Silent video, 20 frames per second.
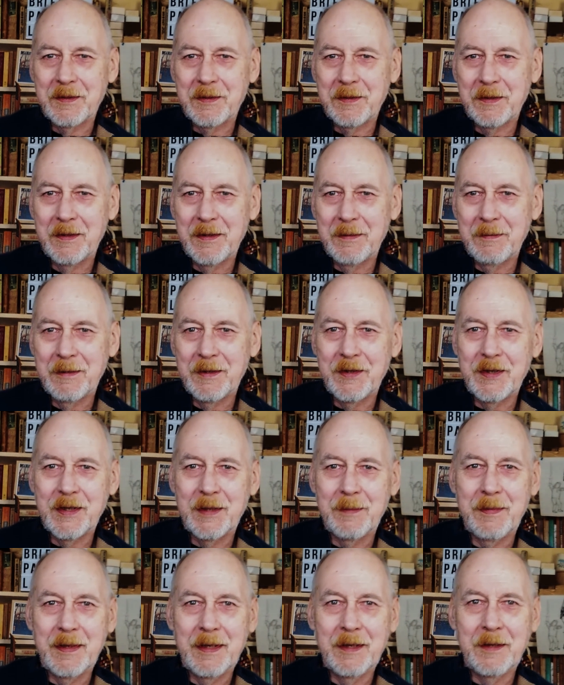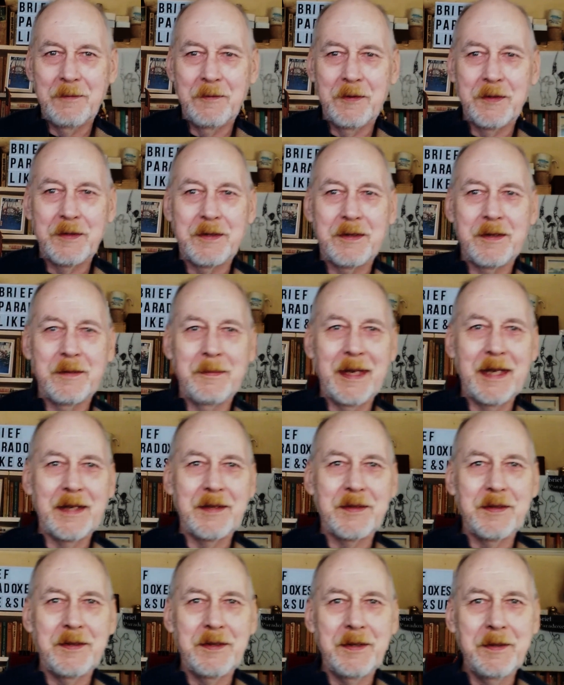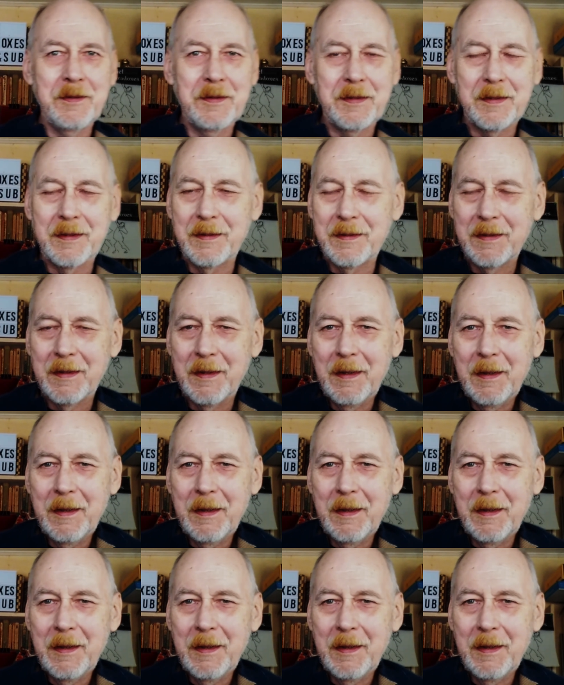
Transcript: Swordsmanship in Worcester, Massachusetts.